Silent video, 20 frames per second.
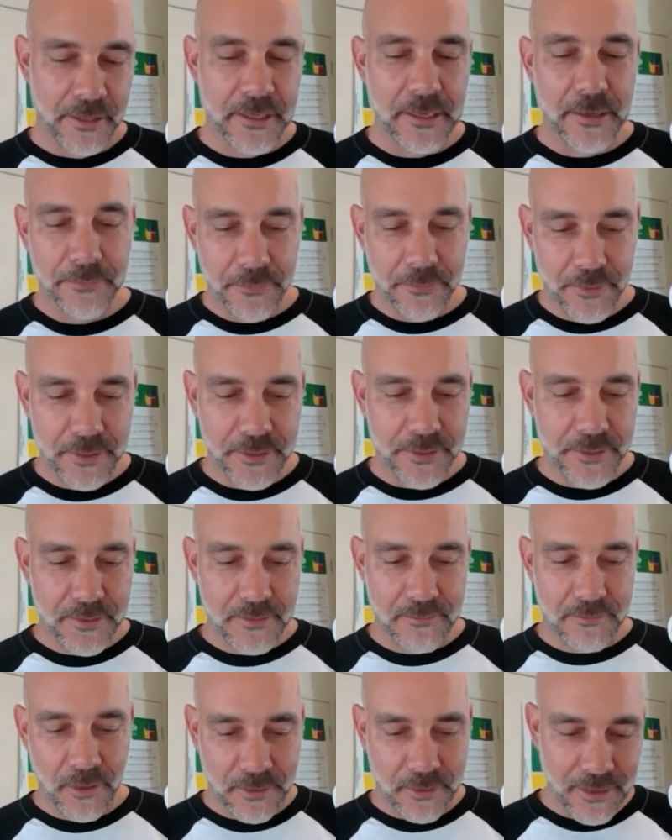
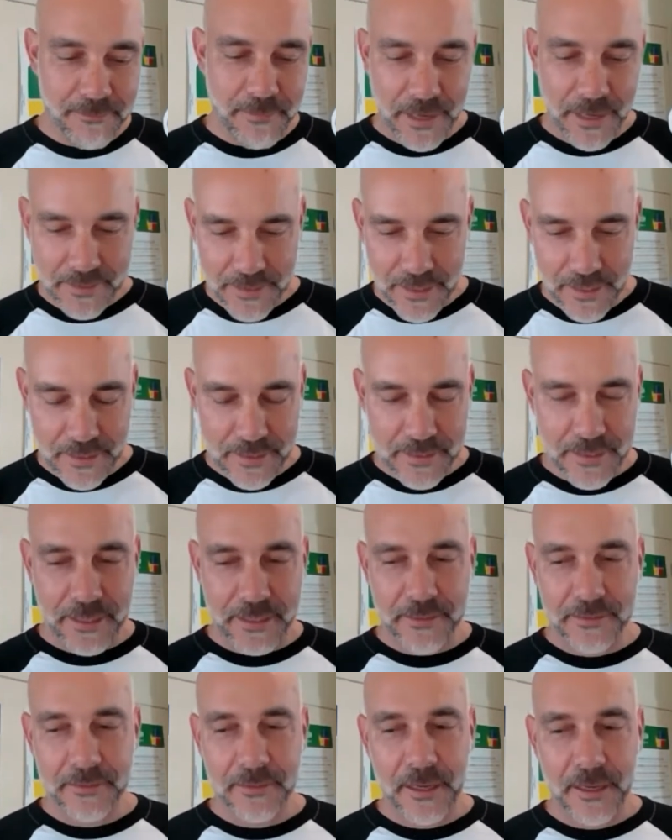difference, I'll come back to that in a second.